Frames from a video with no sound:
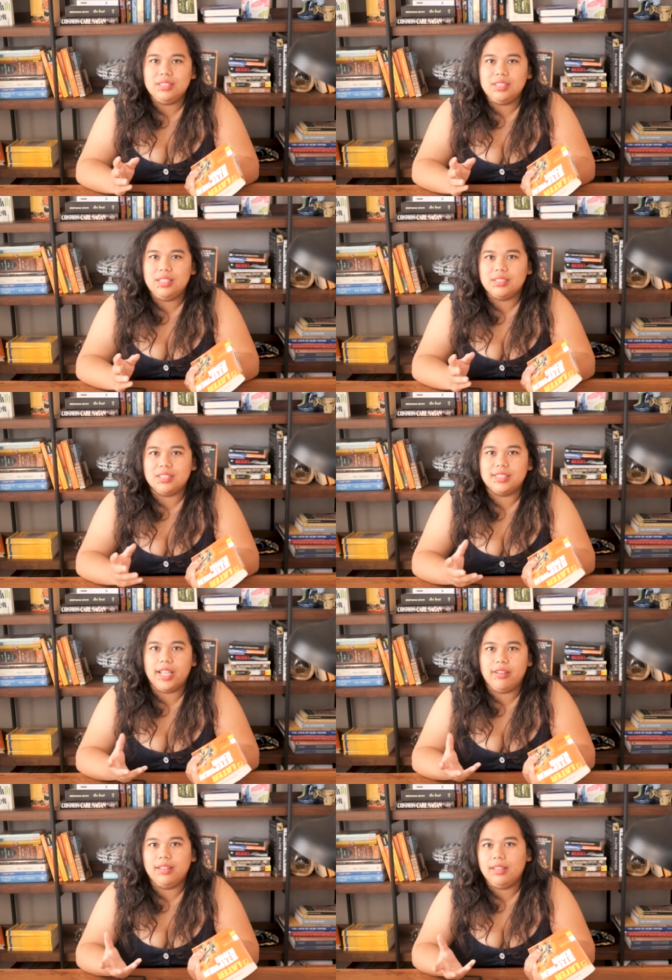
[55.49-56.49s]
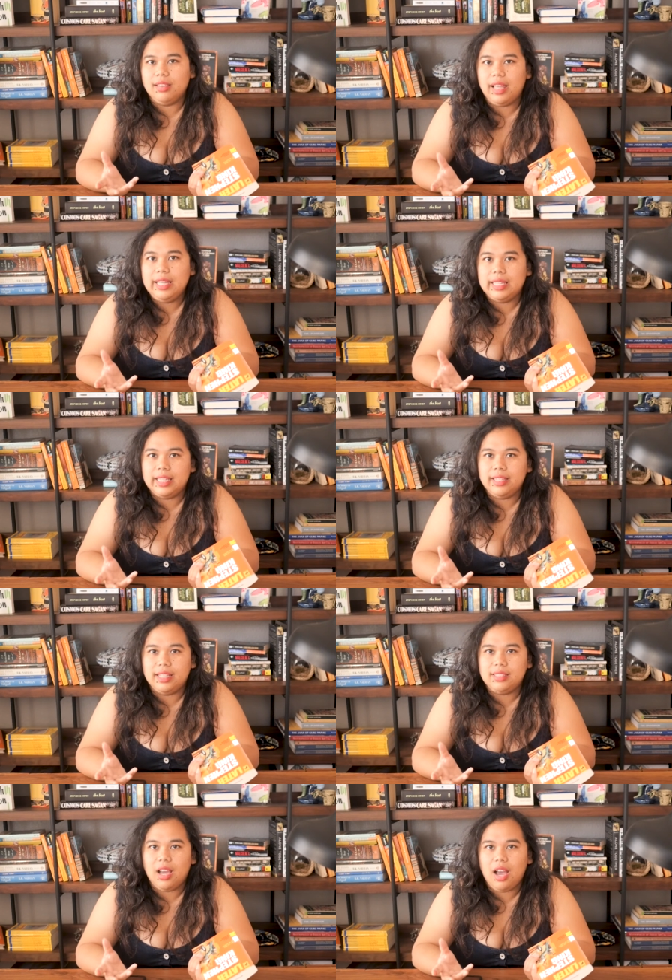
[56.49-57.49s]
doesn't necessarily like it
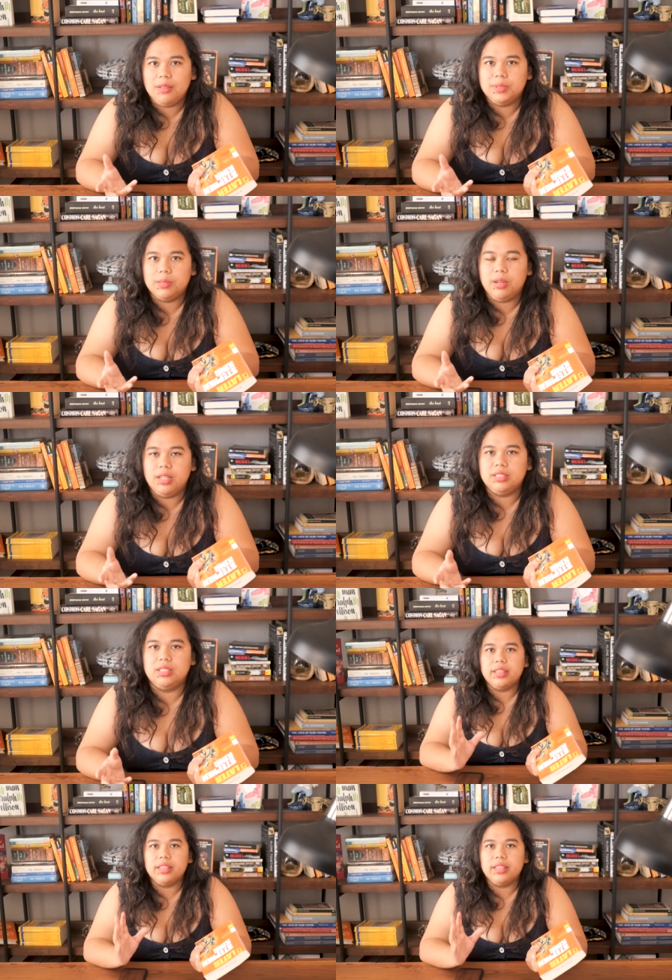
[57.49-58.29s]
at times because